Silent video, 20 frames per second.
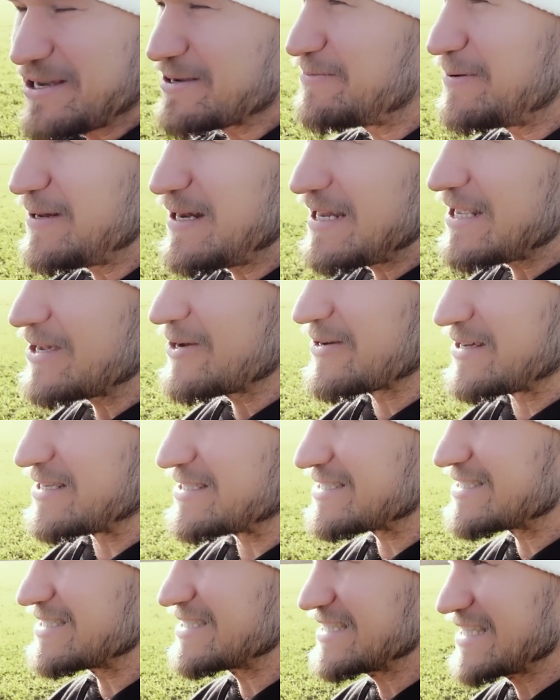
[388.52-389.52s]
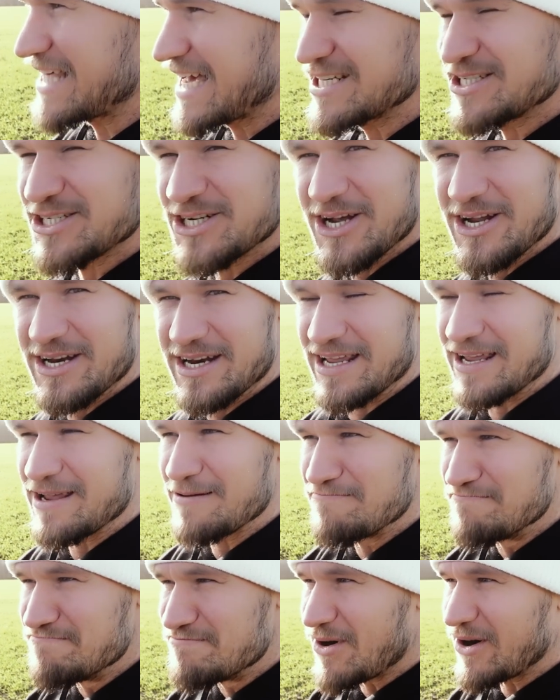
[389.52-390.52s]
completely honest, that journey
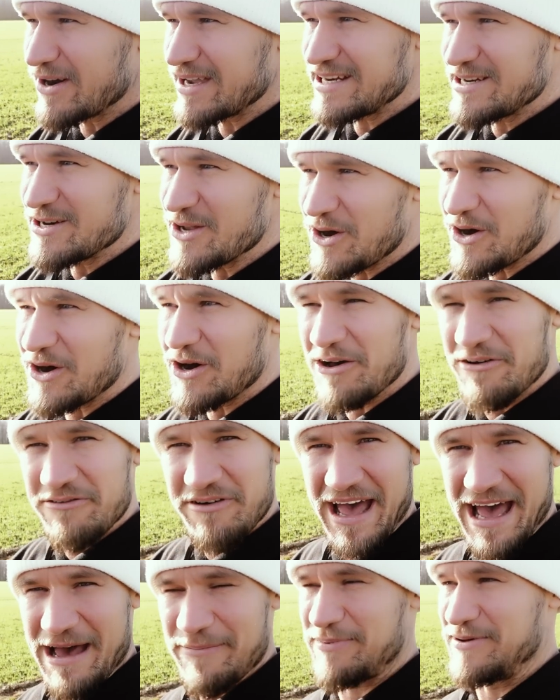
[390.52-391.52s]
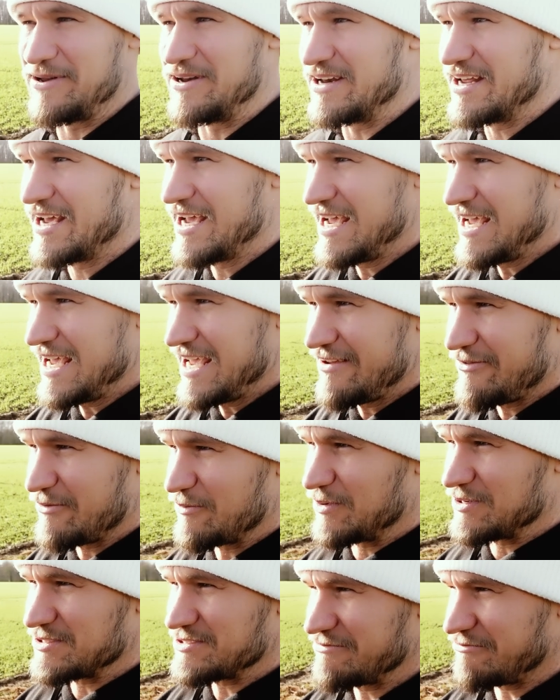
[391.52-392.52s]
might not have happened if it
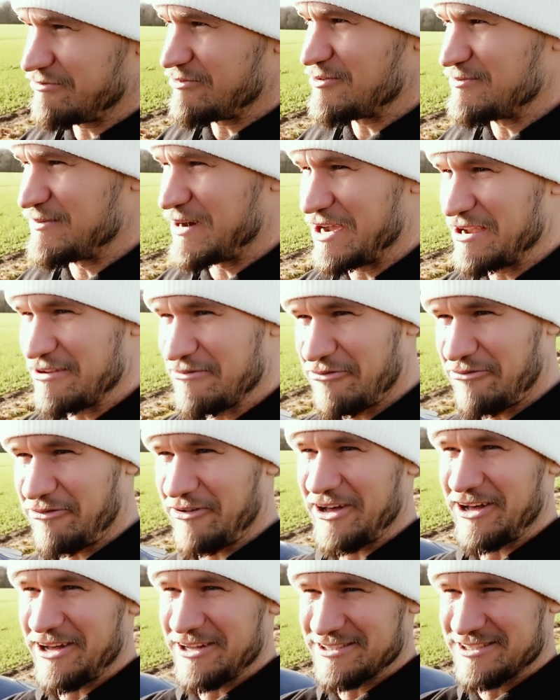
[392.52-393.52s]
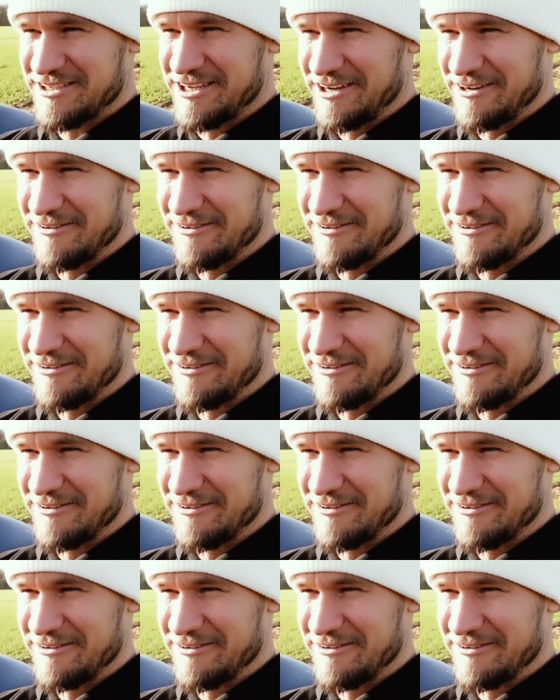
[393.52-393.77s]
wasn't for my fast